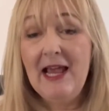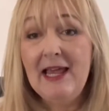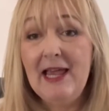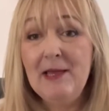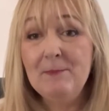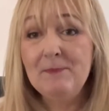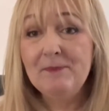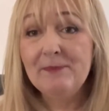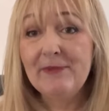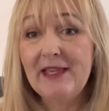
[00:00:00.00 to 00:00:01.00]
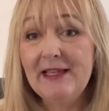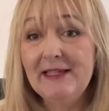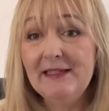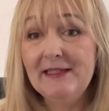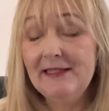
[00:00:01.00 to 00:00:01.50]
So I'm
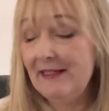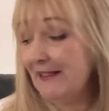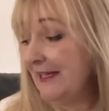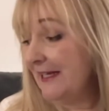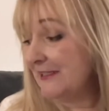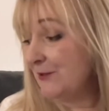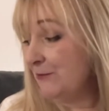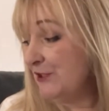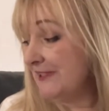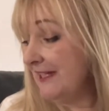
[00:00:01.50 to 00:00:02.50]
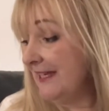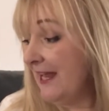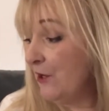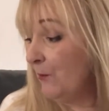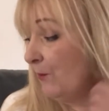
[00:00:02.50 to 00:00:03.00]
just going to
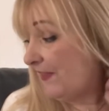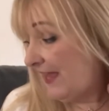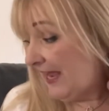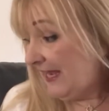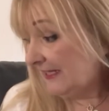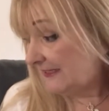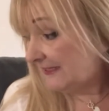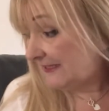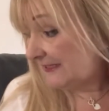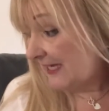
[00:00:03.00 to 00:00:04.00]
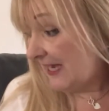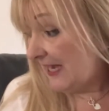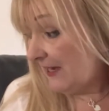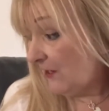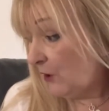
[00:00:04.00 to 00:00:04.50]
get on with it.
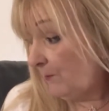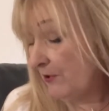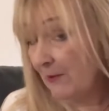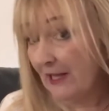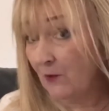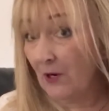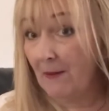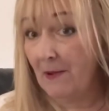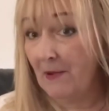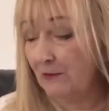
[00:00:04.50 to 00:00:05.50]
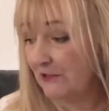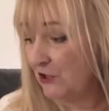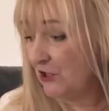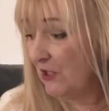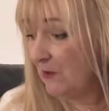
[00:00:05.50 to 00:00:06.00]
I hope you like what I'm about to
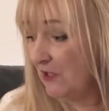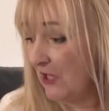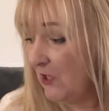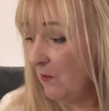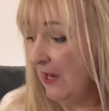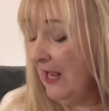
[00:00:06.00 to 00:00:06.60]
show you.